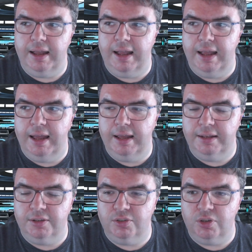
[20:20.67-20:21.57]

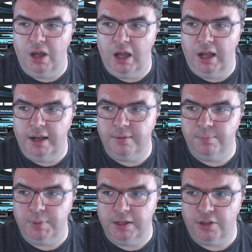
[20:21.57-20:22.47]
and
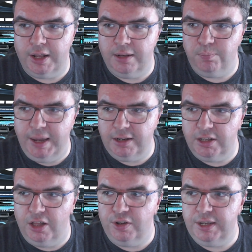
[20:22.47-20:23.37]
on, on the other hand, a beta
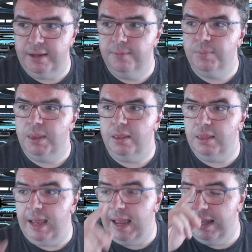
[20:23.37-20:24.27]
colony,
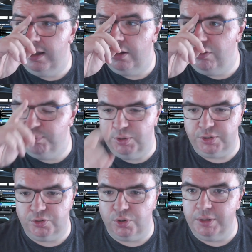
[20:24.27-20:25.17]
they have birth
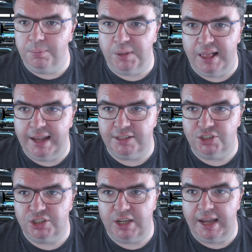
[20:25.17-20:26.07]
control
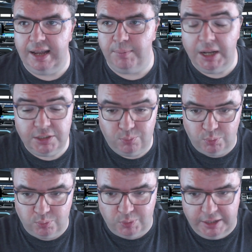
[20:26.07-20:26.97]
implants. And because
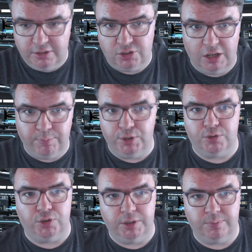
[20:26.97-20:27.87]
related to this, they have birth
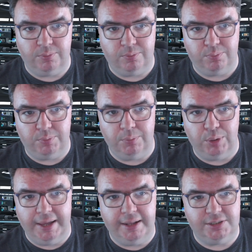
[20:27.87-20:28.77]
control
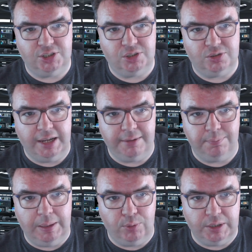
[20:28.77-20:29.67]
implants
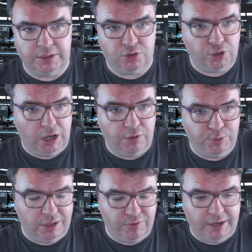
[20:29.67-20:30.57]
that people can turn off
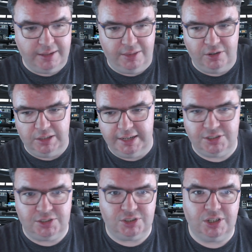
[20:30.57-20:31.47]
when they've gotten their
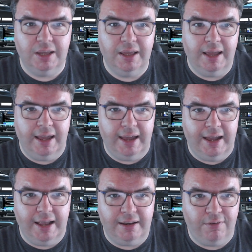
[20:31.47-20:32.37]
license
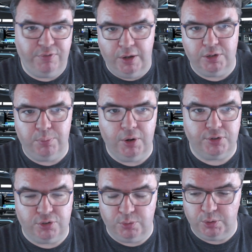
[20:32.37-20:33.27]
and have found a
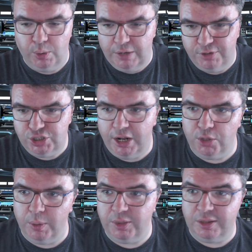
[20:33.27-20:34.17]
partner who they're going to have a
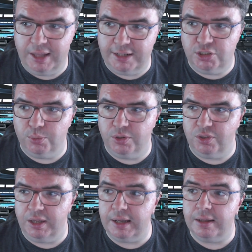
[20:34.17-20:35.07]
child with and that sort of
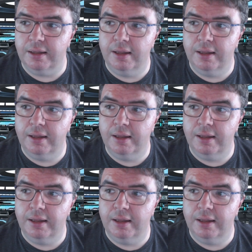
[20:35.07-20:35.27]
thing.